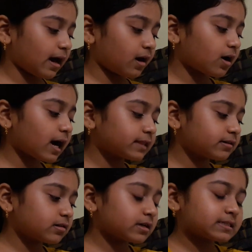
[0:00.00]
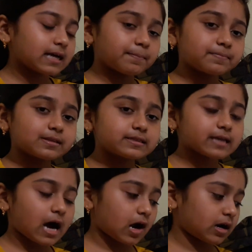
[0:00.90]
Other
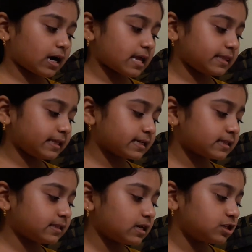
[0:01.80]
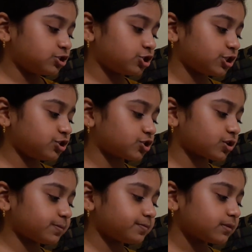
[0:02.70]
examples are onion,
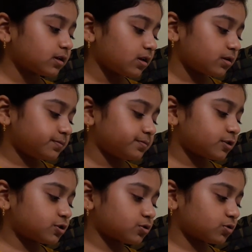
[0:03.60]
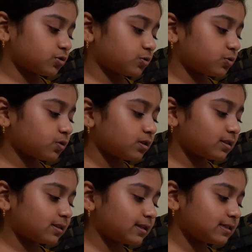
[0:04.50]
ginger. So
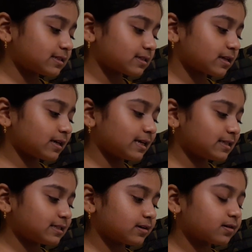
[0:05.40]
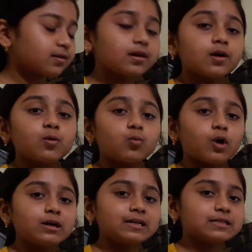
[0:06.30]
this is
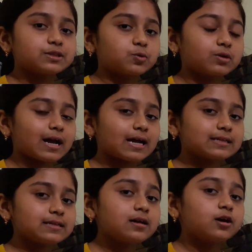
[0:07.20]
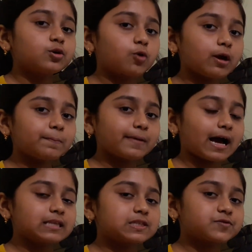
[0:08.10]
what is known as growing
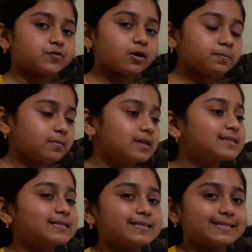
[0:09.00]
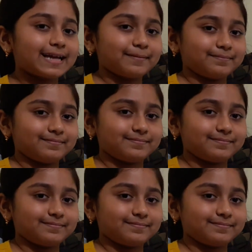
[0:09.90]
plants from stem.